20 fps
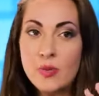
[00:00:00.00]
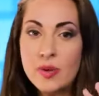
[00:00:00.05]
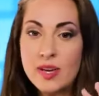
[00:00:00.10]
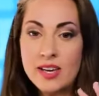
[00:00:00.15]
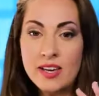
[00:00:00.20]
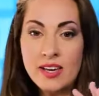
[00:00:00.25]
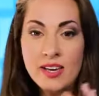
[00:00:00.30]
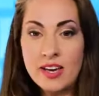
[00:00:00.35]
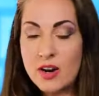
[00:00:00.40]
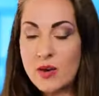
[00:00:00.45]

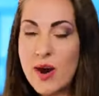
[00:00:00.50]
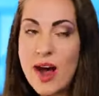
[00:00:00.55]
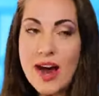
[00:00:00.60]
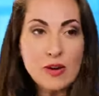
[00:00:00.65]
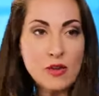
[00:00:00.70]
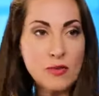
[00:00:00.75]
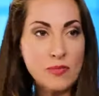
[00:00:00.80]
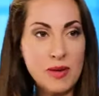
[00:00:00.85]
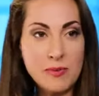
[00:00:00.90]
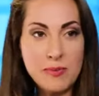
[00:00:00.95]
We
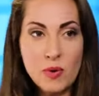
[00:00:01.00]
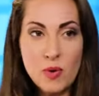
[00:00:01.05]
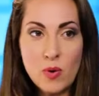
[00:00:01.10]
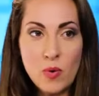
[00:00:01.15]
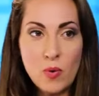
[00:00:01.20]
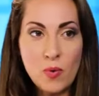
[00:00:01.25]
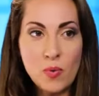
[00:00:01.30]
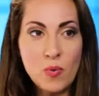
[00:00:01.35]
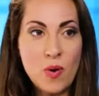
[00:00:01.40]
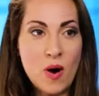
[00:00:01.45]
interact with
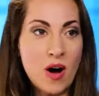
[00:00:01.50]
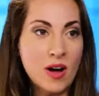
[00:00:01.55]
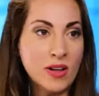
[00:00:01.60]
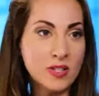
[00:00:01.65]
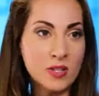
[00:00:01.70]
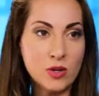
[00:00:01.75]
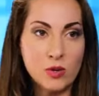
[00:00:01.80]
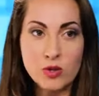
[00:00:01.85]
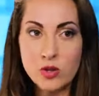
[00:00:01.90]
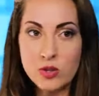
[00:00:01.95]
people
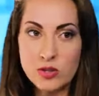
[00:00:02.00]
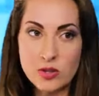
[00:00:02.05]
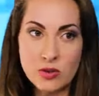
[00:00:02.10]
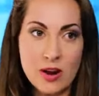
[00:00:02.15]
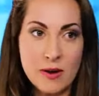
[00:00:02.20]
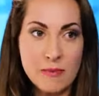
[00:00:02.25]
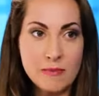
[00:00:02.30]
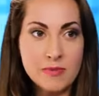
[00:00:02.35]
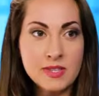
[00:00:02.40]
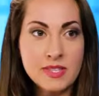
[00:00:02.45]
on social
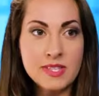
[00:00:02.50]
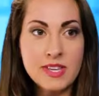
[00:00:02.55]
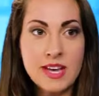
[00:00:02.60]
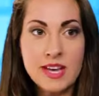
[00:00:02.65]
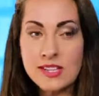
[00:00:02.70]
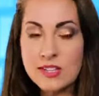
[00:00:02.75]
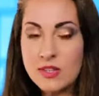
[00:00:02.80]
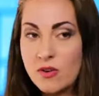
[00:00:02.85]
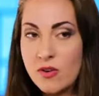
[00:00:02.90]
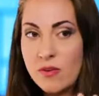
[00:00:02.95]
scripts.
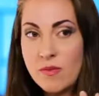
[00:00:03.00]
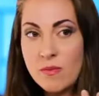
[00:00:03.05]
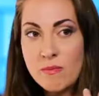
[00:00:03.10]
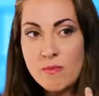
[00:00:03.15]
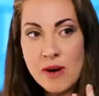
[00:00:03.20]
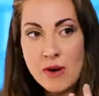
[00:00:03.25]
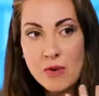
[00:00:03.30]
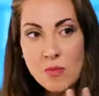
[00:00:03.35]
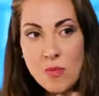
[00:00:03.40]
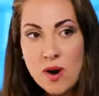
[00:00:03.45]
And so
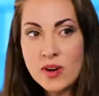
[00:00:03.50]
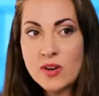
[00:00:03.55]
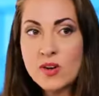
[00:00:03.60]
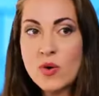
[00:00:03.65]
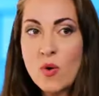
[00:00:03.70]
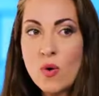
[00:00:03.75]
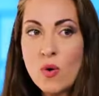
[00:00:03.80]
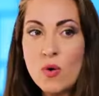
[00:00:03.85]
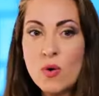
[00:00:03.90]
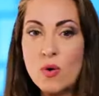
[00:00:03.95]
my one
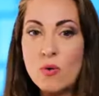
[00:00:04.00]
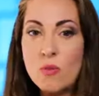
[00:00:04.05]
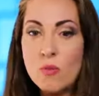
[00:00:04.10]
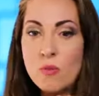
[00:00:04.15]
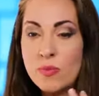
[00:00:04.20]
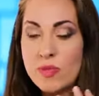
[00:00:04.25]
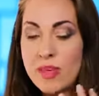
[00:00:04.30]
goal,